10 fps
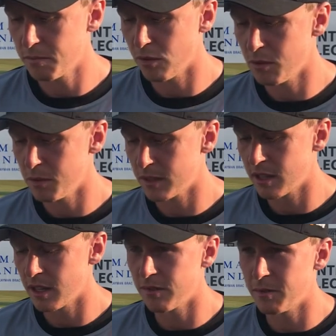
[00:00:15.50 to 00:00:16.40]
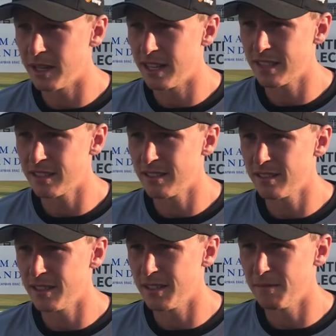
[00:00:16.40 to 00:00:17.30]
performance today from the lads.
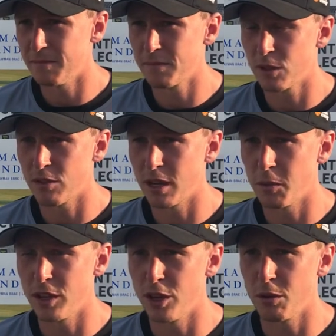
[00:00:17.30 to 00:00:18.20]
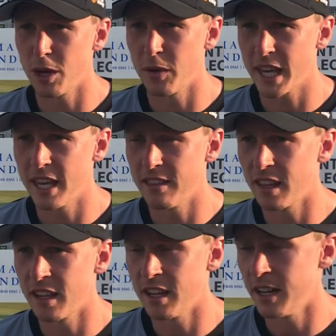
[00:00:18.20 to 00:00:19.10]
Really, we knew going in
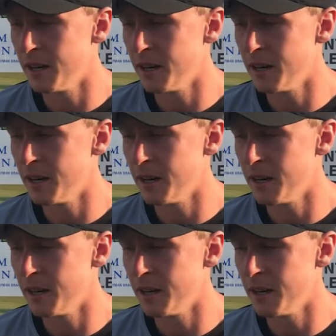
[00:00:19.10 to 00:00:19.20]
that